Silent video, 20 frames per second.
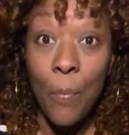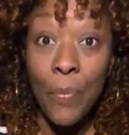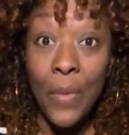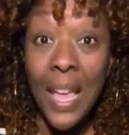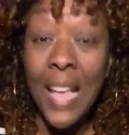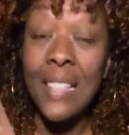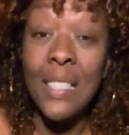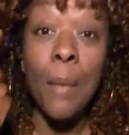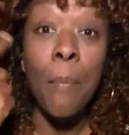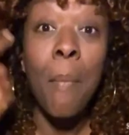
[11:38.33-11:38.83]

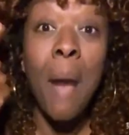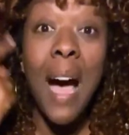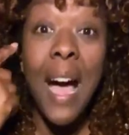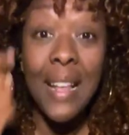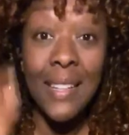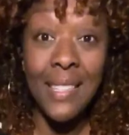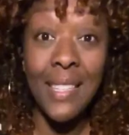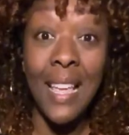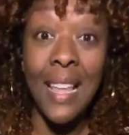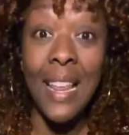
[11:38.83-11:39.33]
It's a
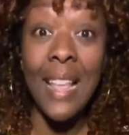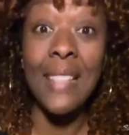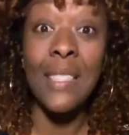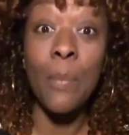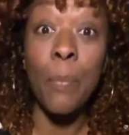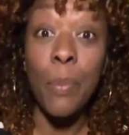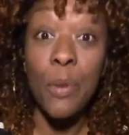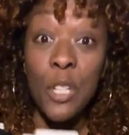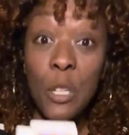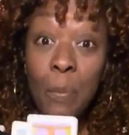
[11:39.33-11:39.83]
mindset. It's a
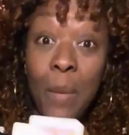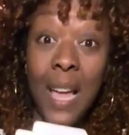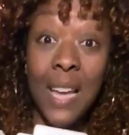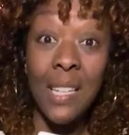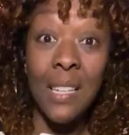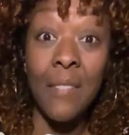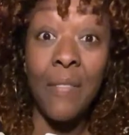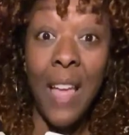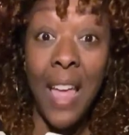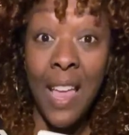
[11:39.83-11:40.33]

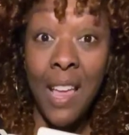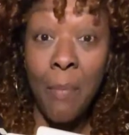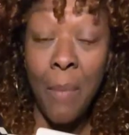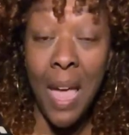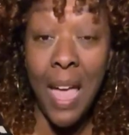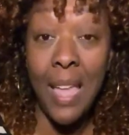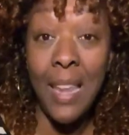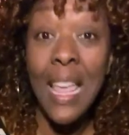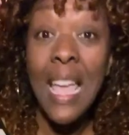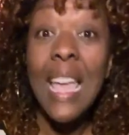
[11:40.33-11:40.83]
perspective,
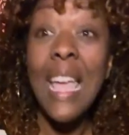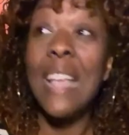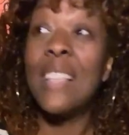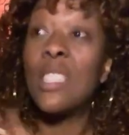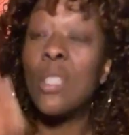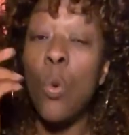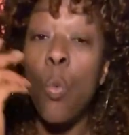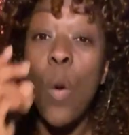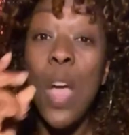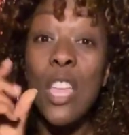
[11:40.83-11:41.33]
Hangman. It's
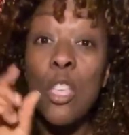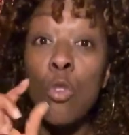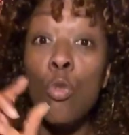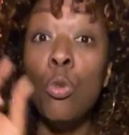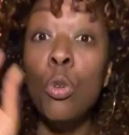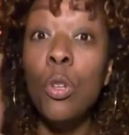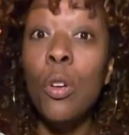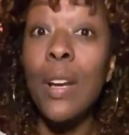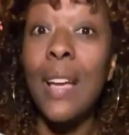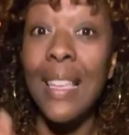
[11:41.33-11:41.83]
the way you
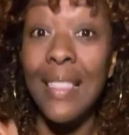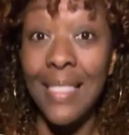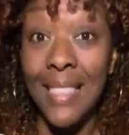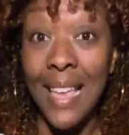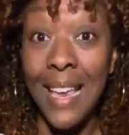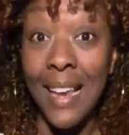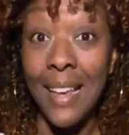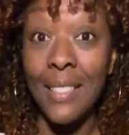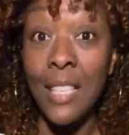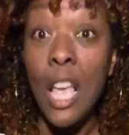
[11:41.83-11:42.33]
look at
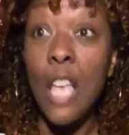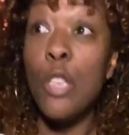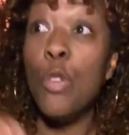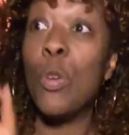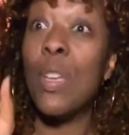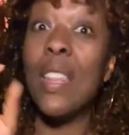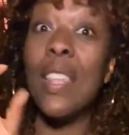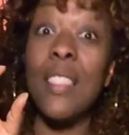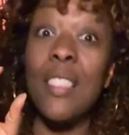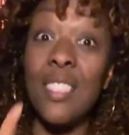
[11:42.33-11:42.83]
things. You
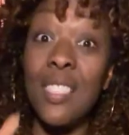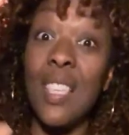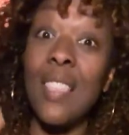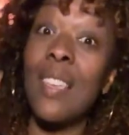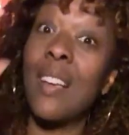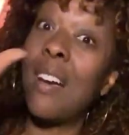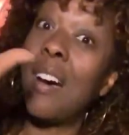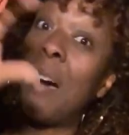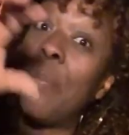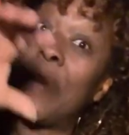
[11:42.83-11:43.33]
can either see the
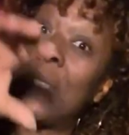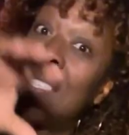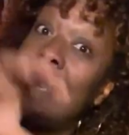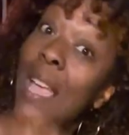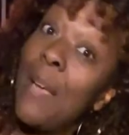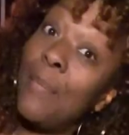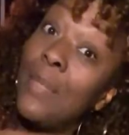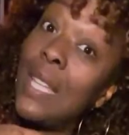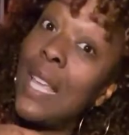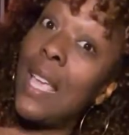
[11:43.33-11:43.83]
cup is
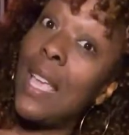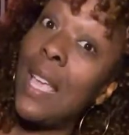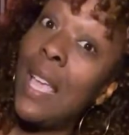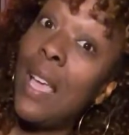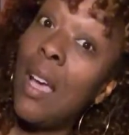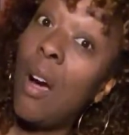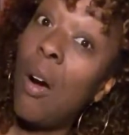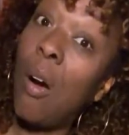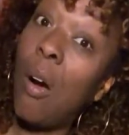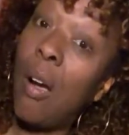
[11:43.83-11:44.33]
empty,
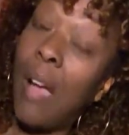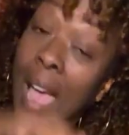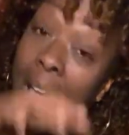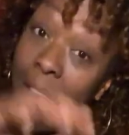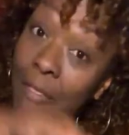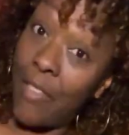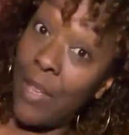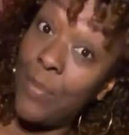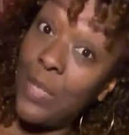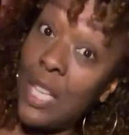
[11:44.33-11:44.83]

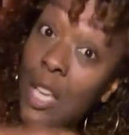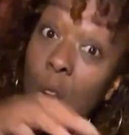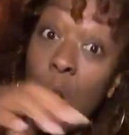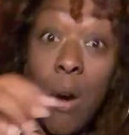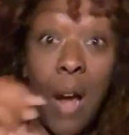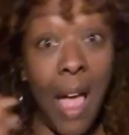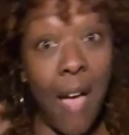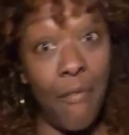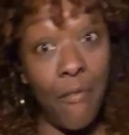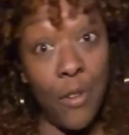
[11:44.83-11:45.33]
or
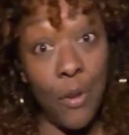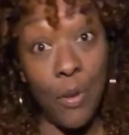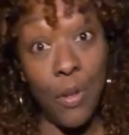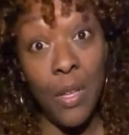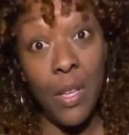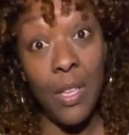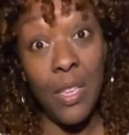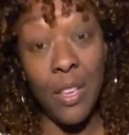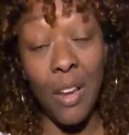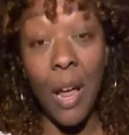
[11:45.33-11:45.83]
half full.
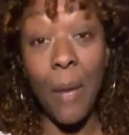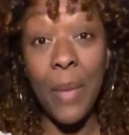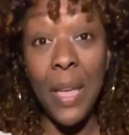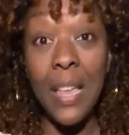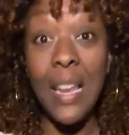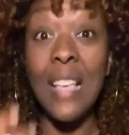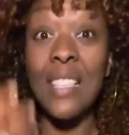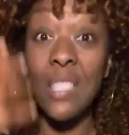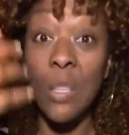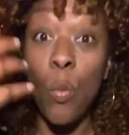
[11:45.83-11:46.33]
You know what I mean?
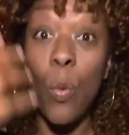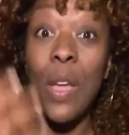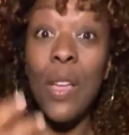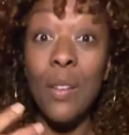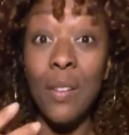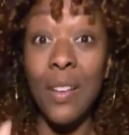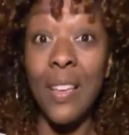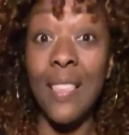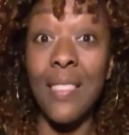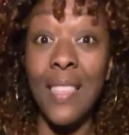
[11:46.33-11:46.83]
It's the way you
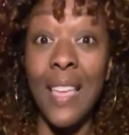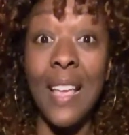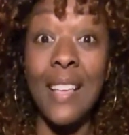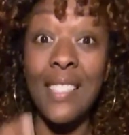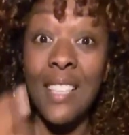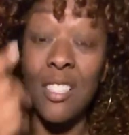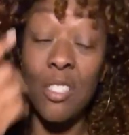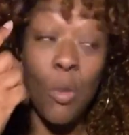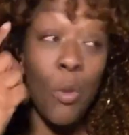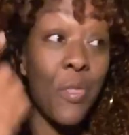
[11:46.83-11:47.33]
look at things.
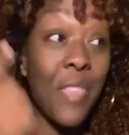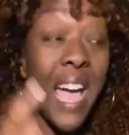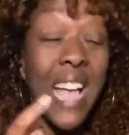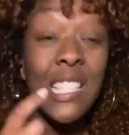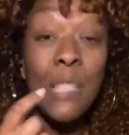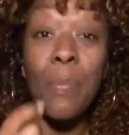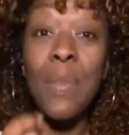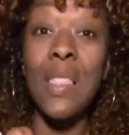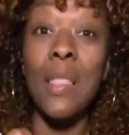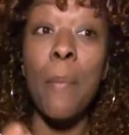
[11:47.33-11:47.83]
And so that's
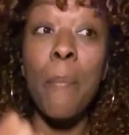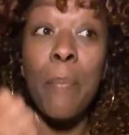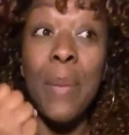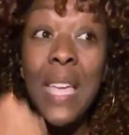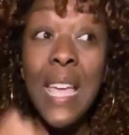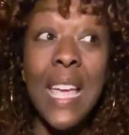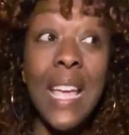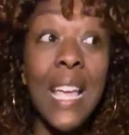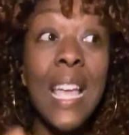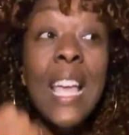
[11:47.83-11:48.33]
been the
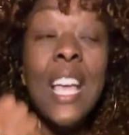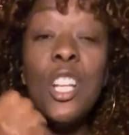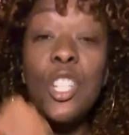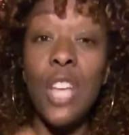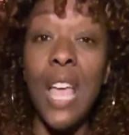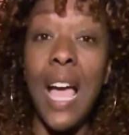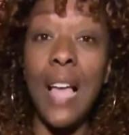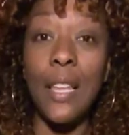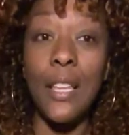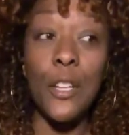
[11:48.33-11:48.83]
big
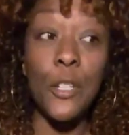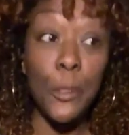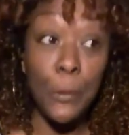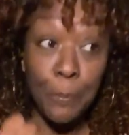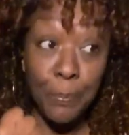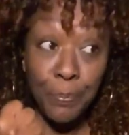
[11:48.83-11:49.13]
challenge.